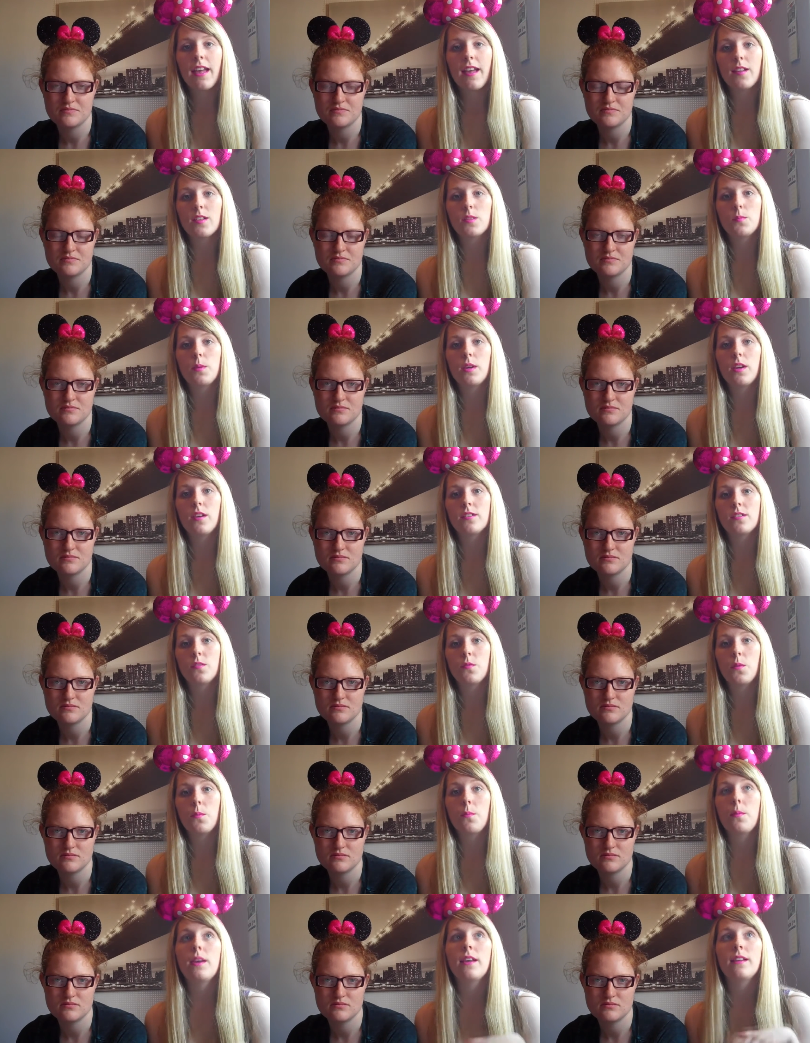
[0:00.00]
Speaker 1: It's because
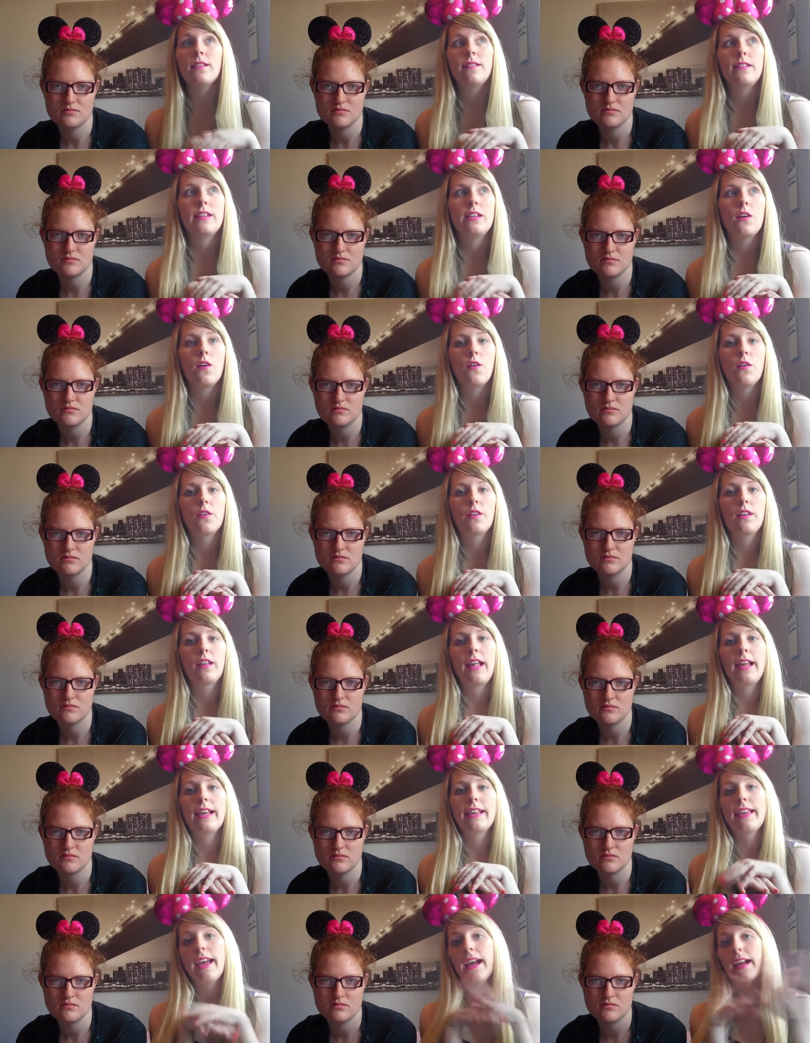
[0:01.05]
of the big neon
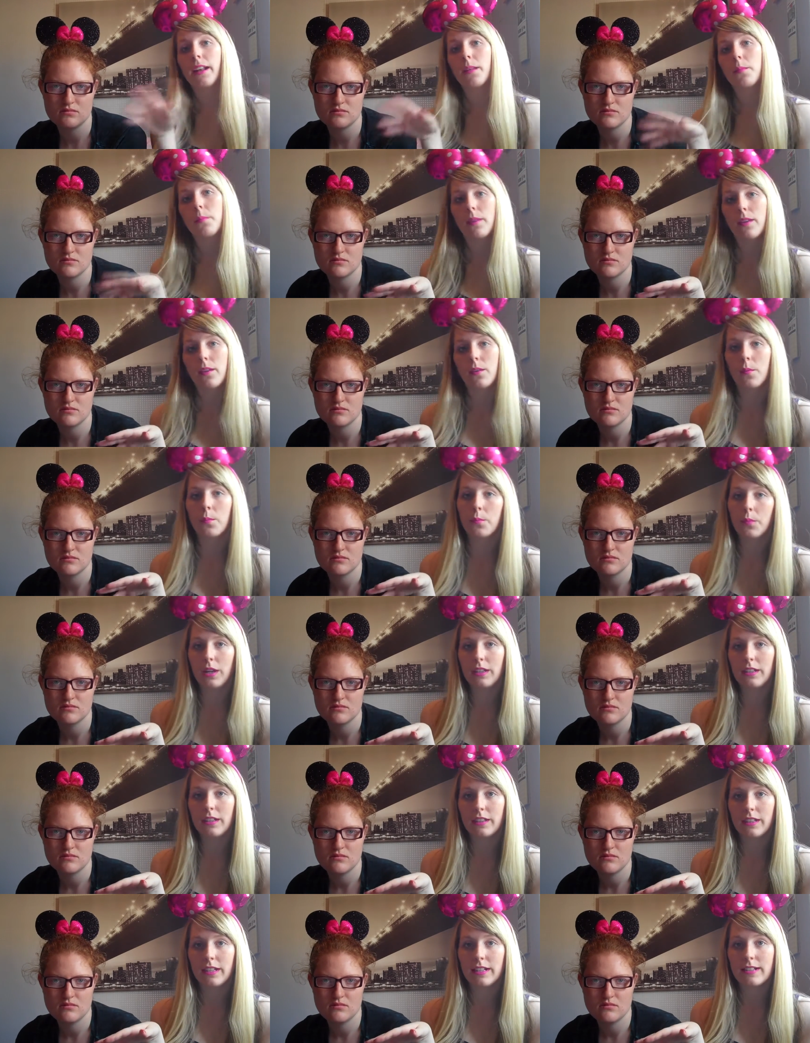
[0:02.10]
like canopy
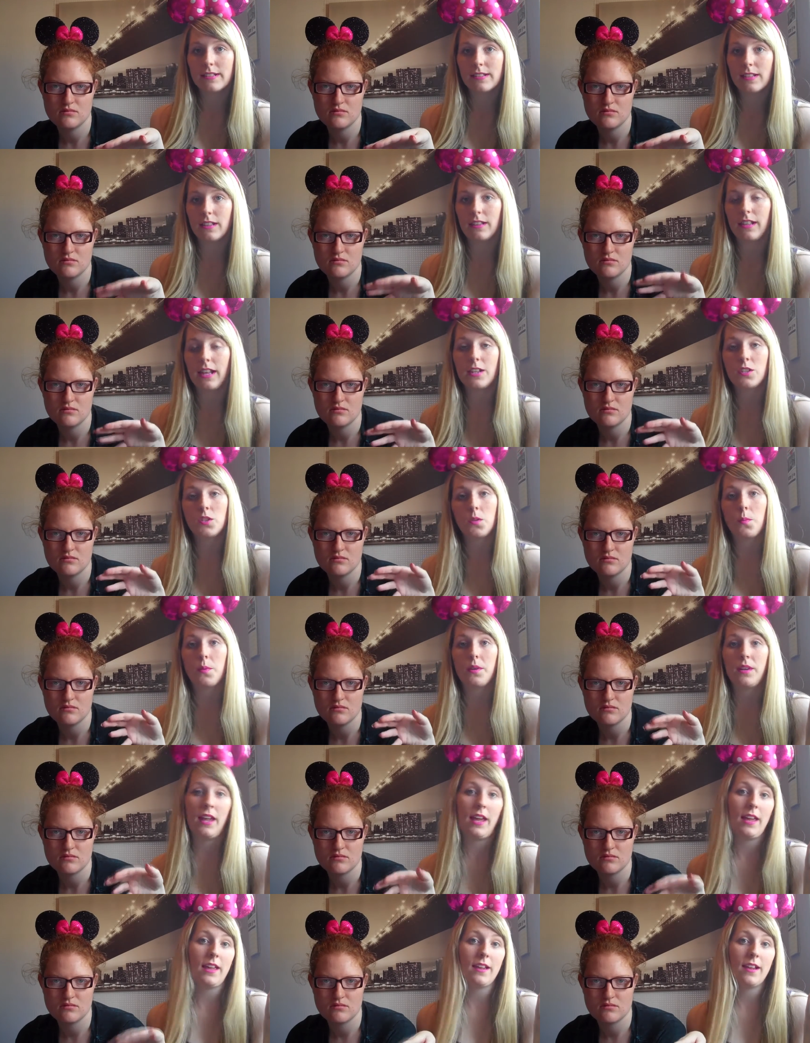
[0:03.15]
umbrella things that light up
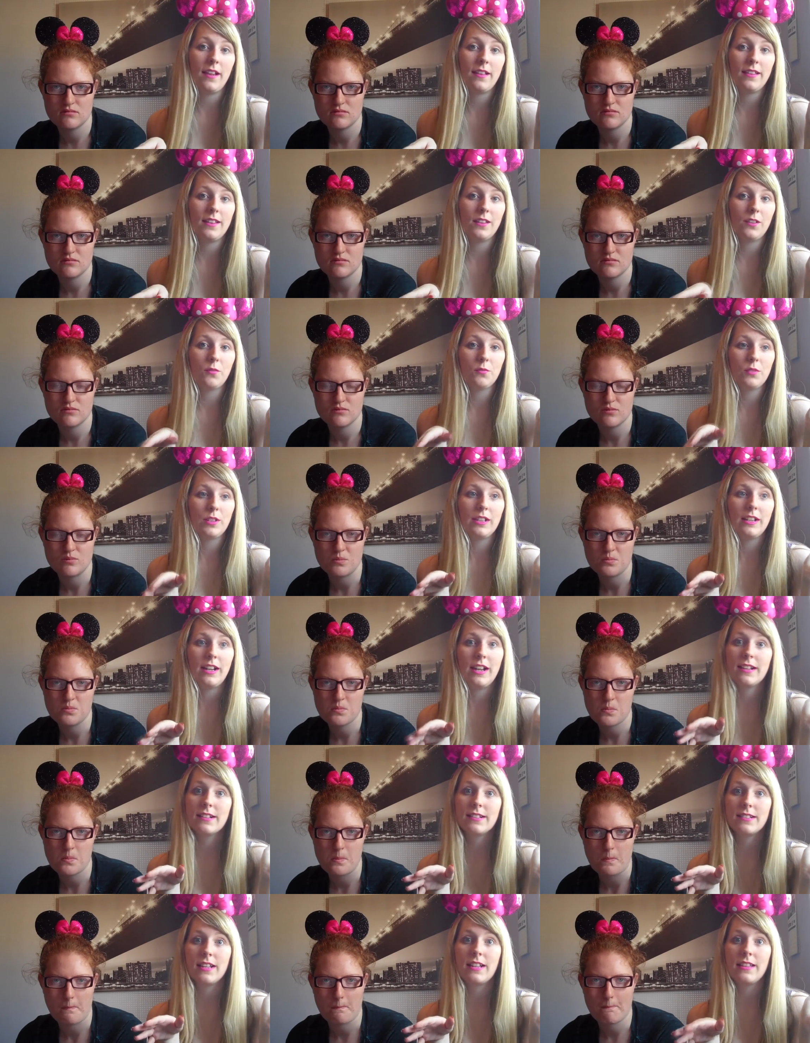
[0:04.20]
at night and they look really
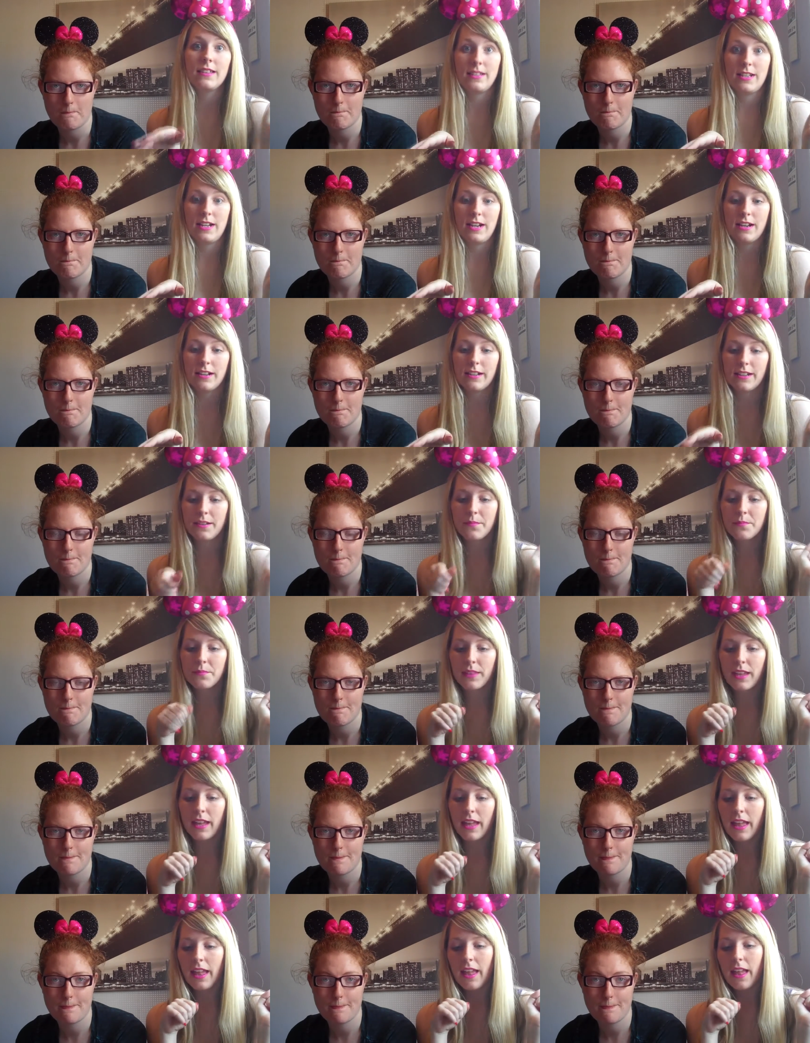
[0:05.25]
nice in the dark.
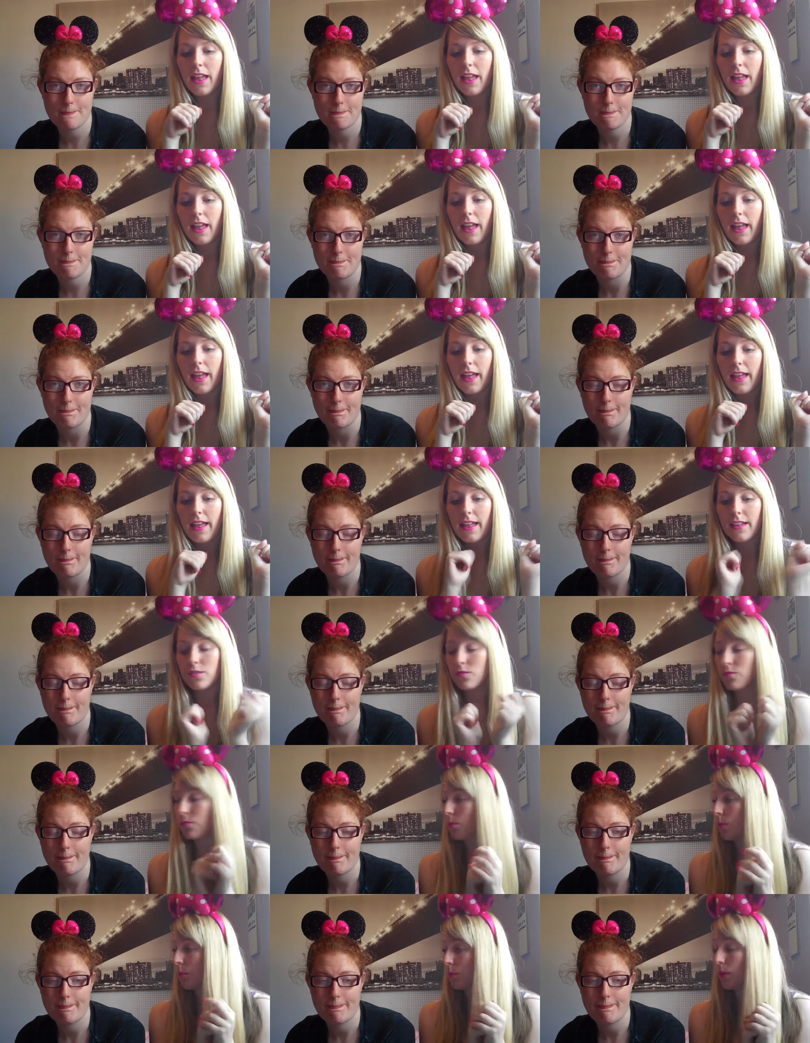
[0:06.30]
Mm.
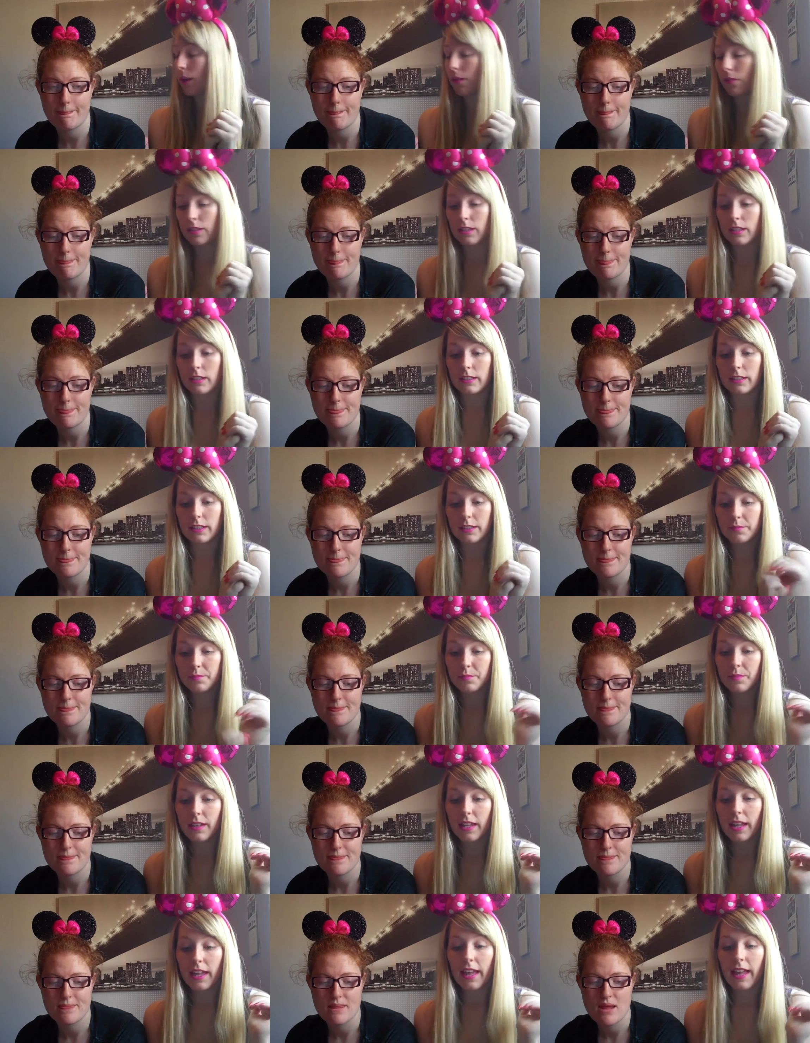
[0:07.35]
Maybe we have eaten there,
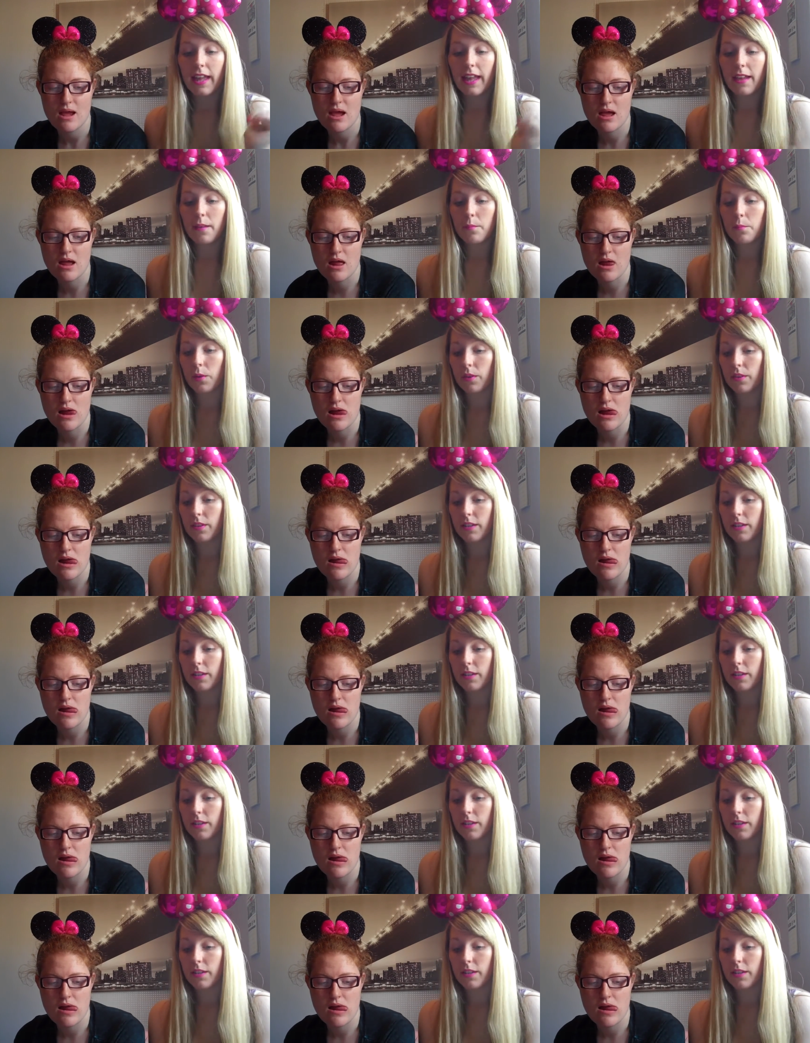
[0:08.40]
but in